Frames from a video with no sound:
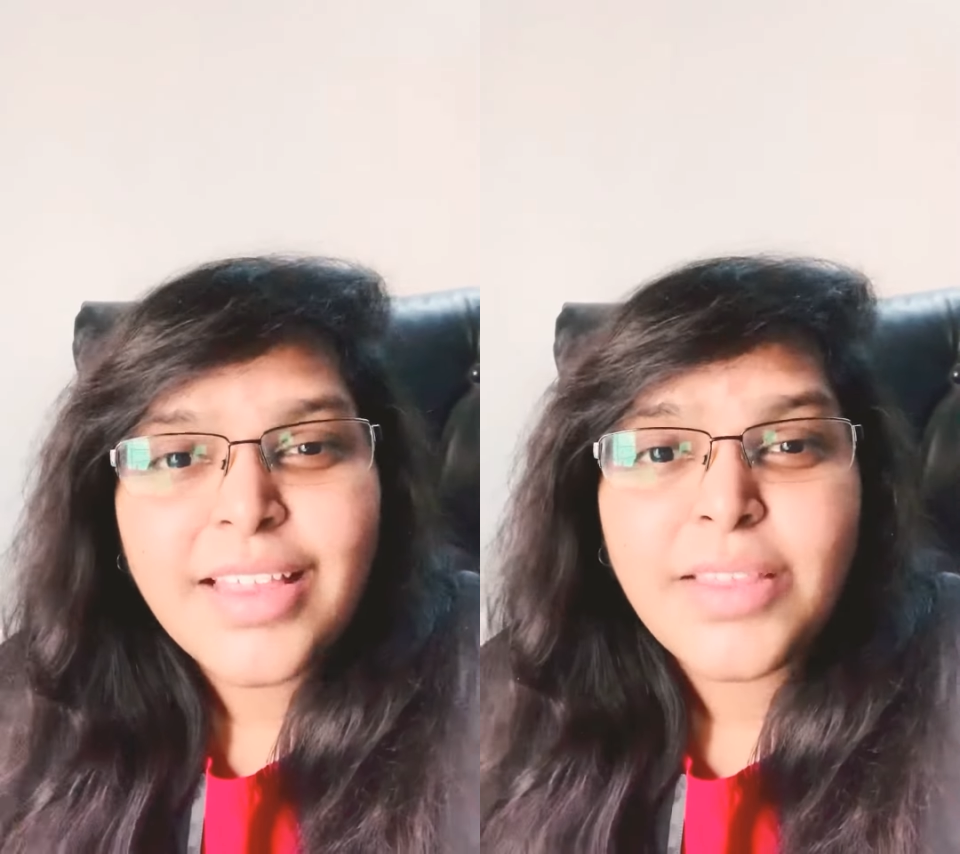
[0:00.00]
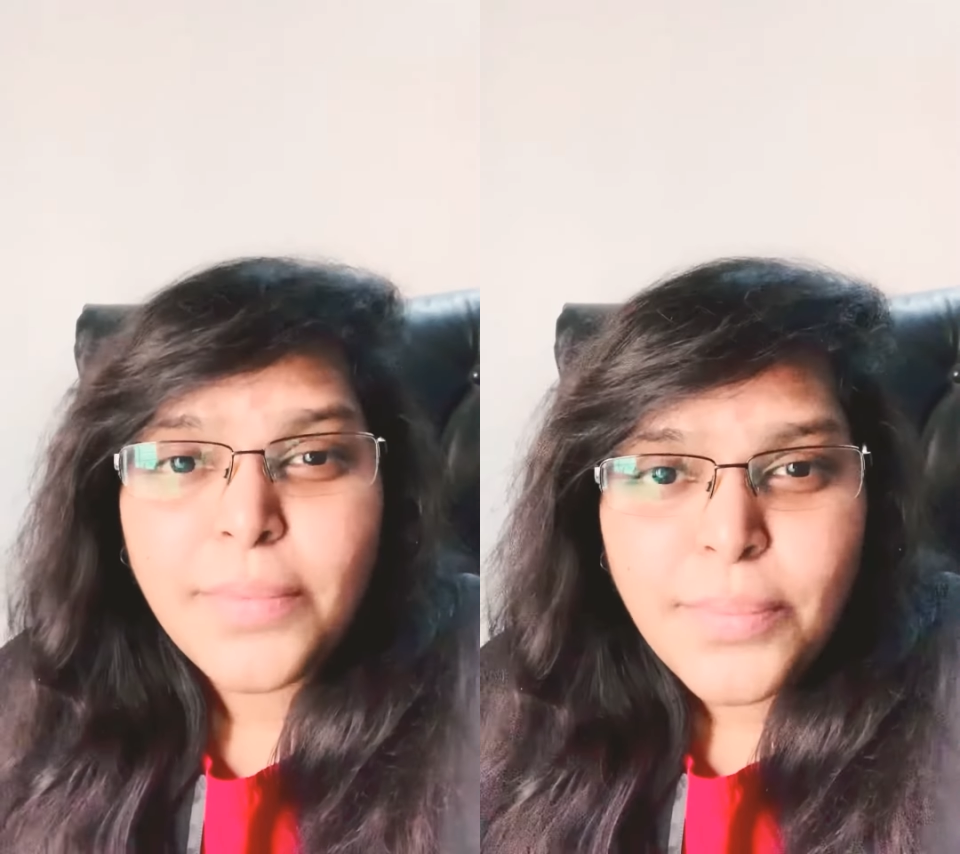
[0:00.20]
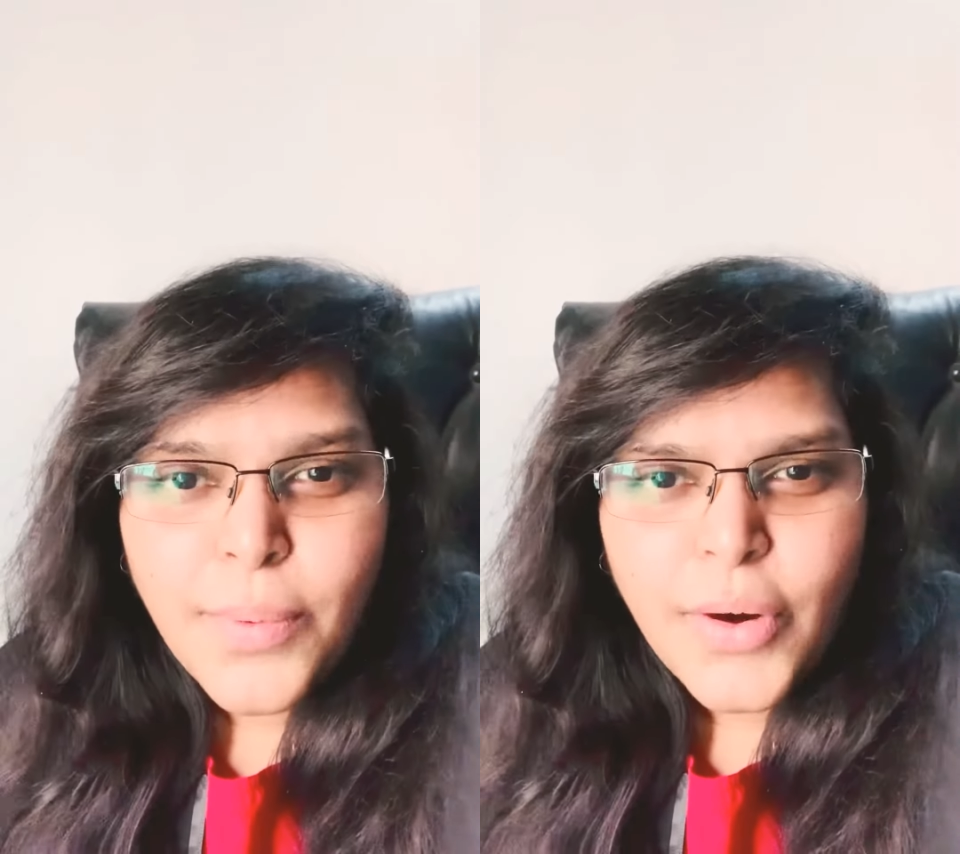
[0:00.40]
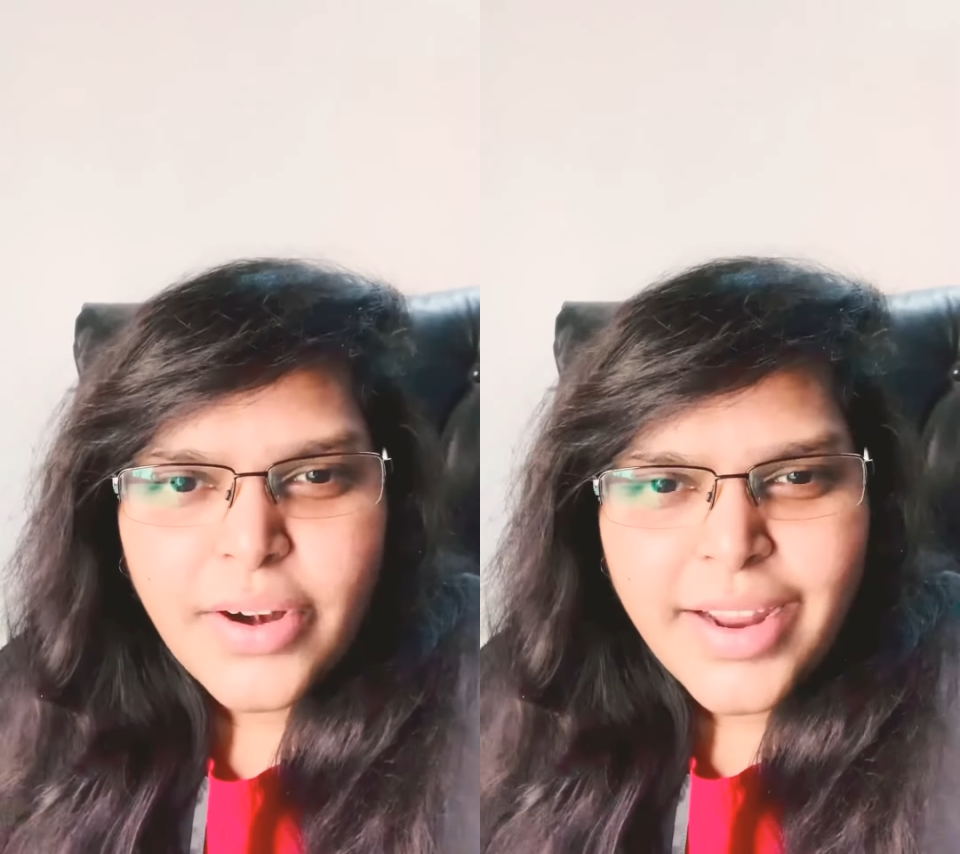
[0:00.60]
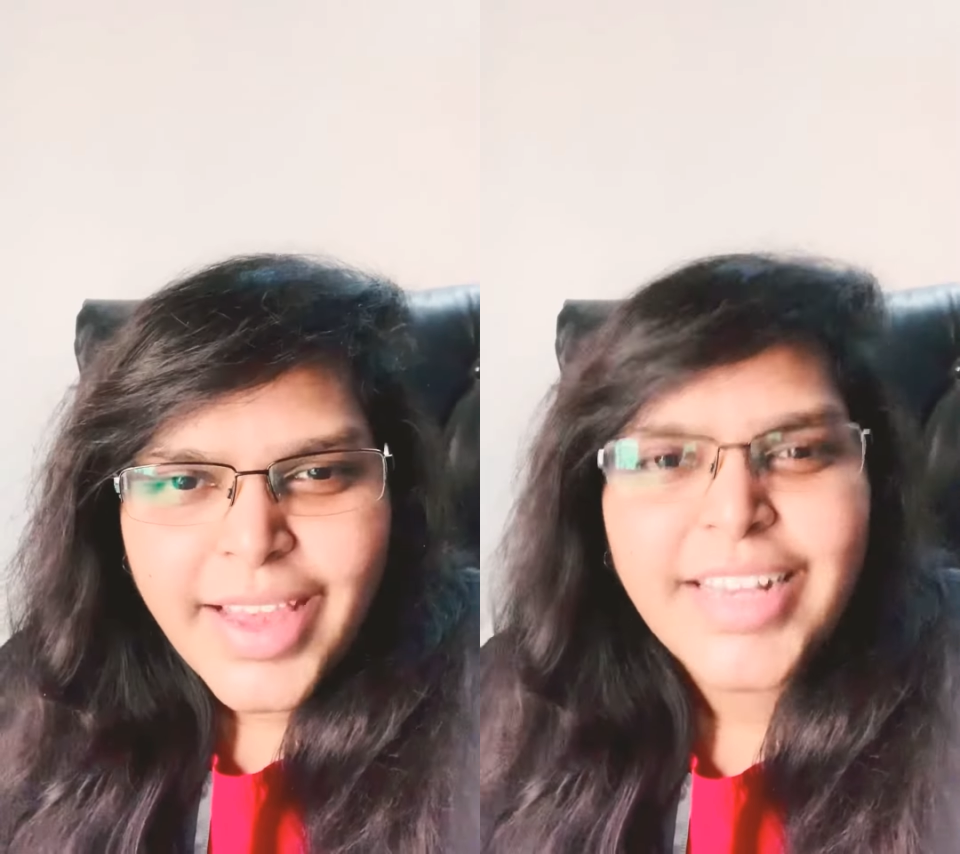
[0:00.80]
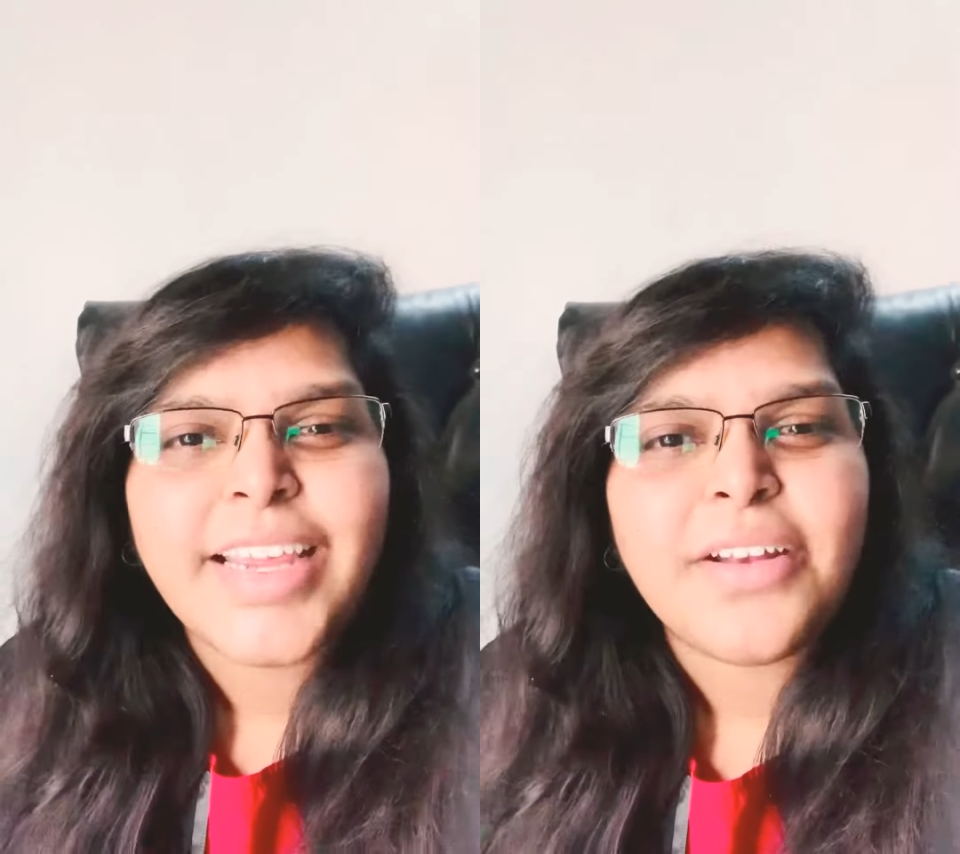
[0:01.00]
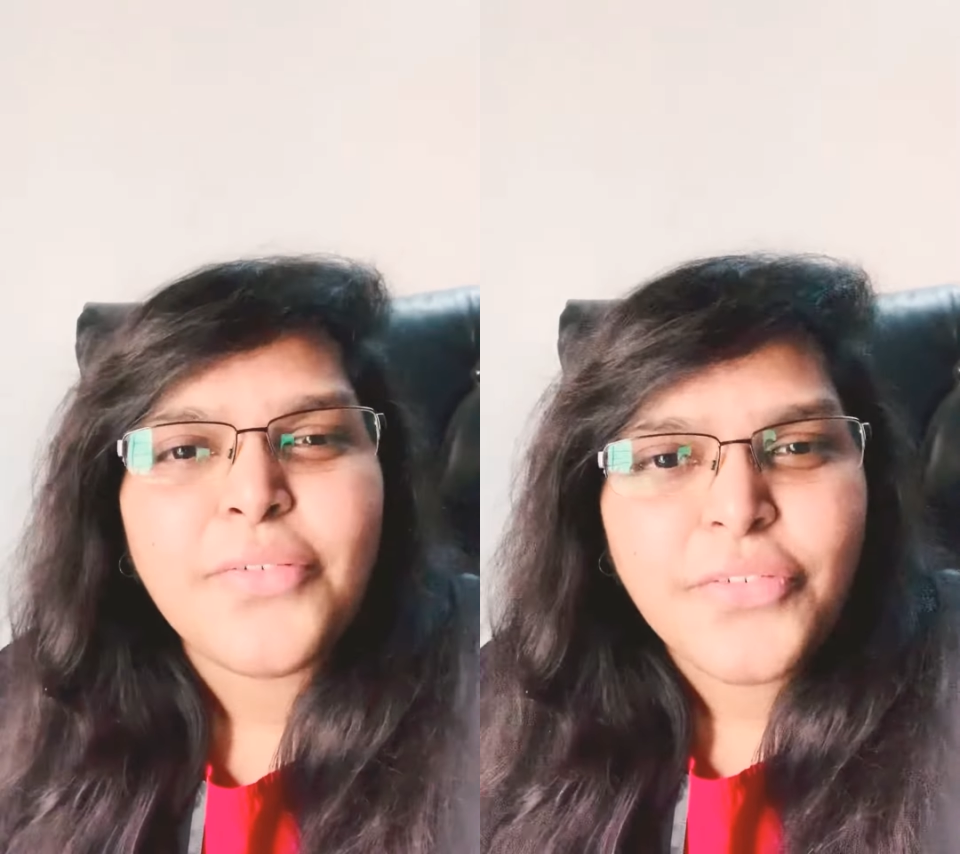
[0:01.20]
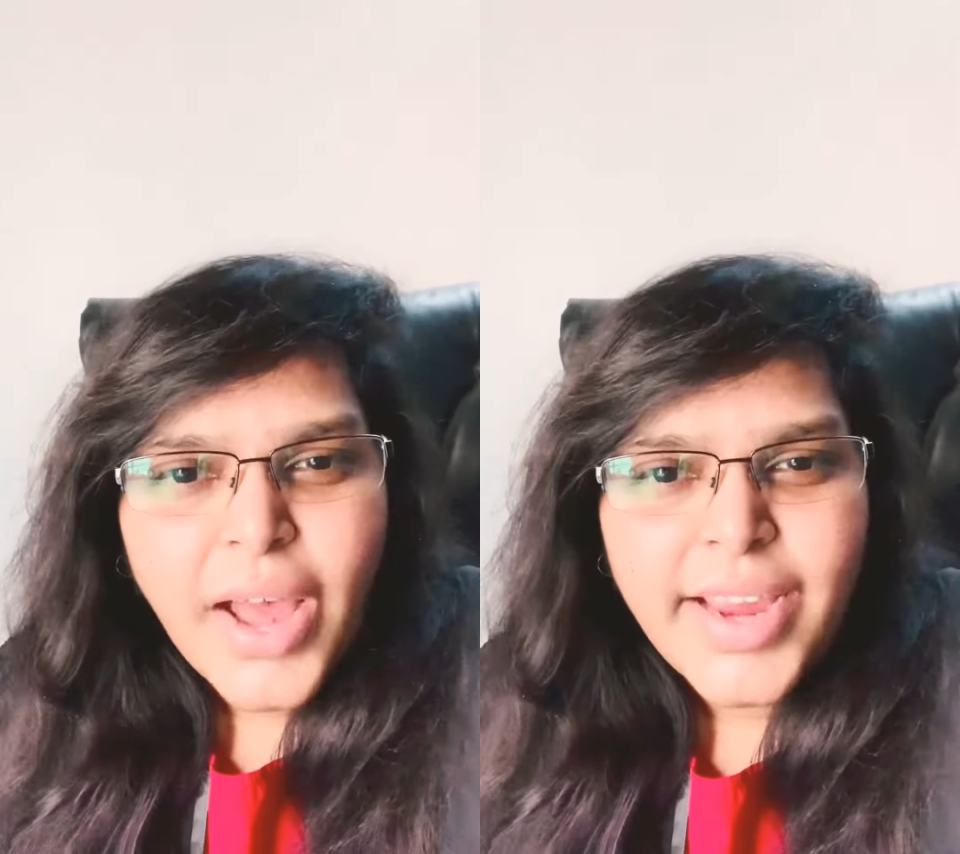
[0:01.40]
the more it can
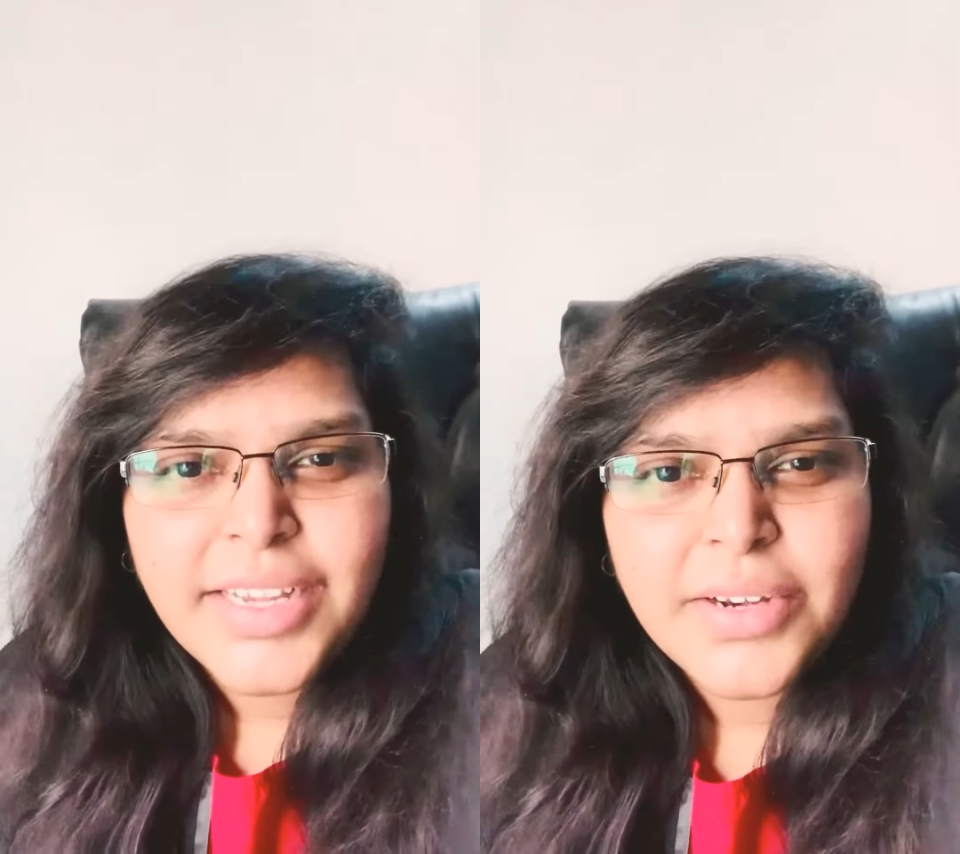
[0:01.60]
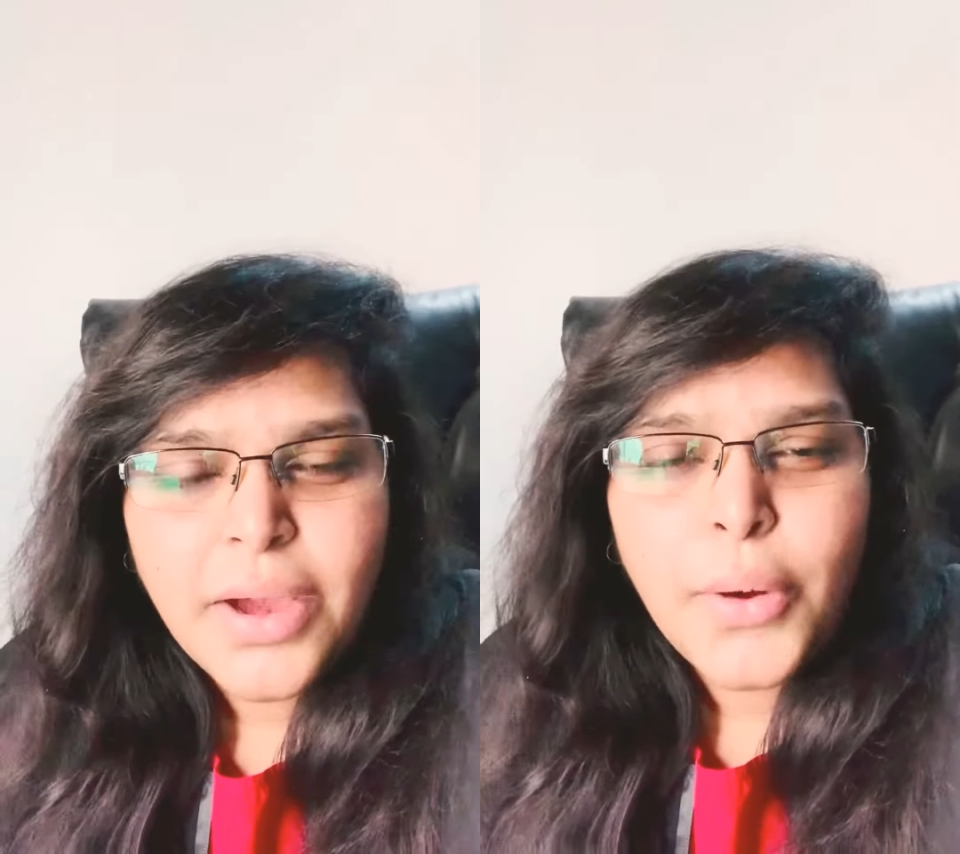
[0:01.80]
fight